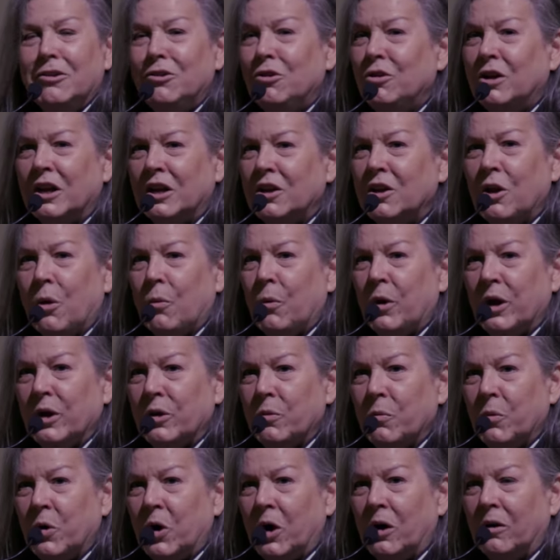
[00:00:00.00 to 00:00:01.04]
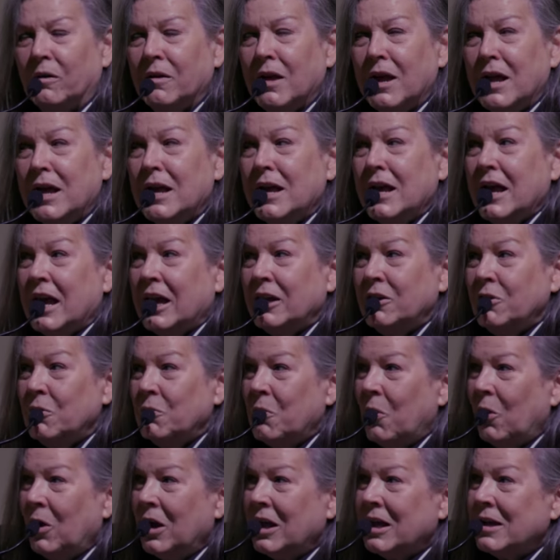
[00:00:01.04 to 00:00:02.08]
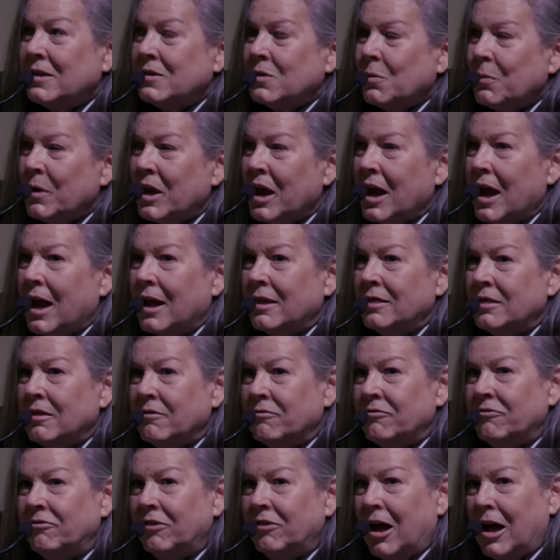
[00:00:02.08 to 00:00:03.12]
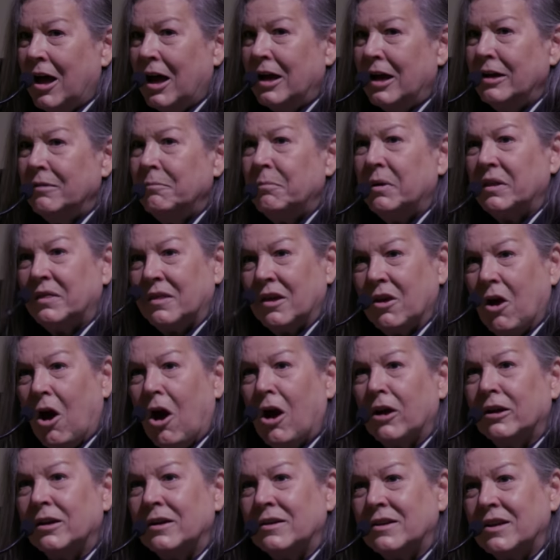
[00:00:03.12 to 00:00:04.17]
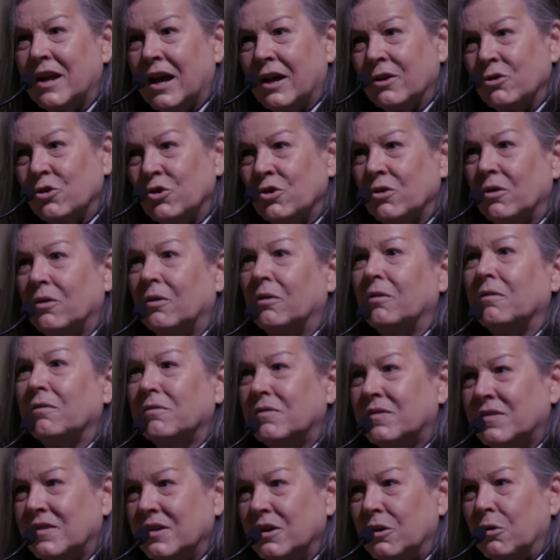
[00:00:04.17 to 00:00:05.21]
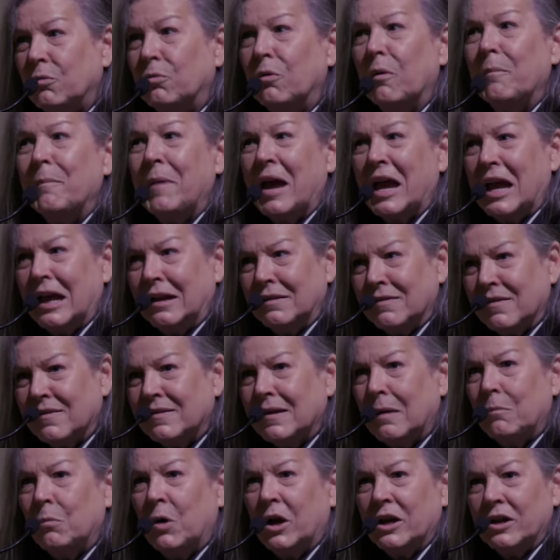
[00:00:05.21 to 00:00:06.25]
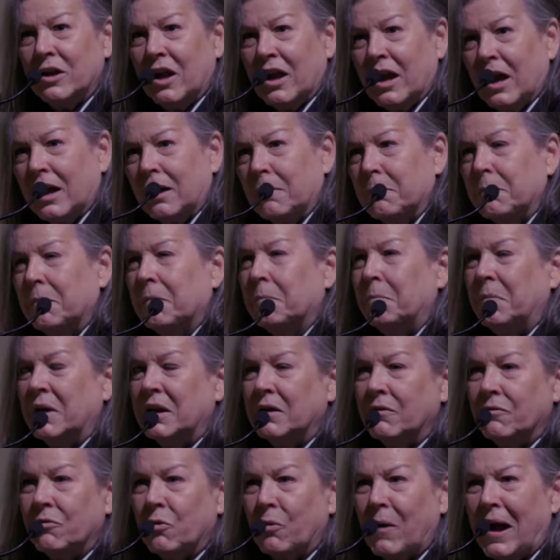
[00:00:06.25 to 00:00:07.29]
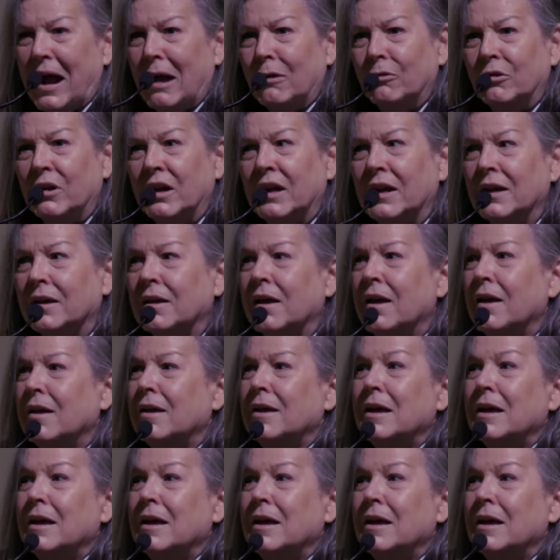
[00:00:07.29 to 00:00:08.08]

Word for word: You didn't know where you were. In New Orleans, we had the flood, but the architecture still remained somewhat. You had a bit of grounding.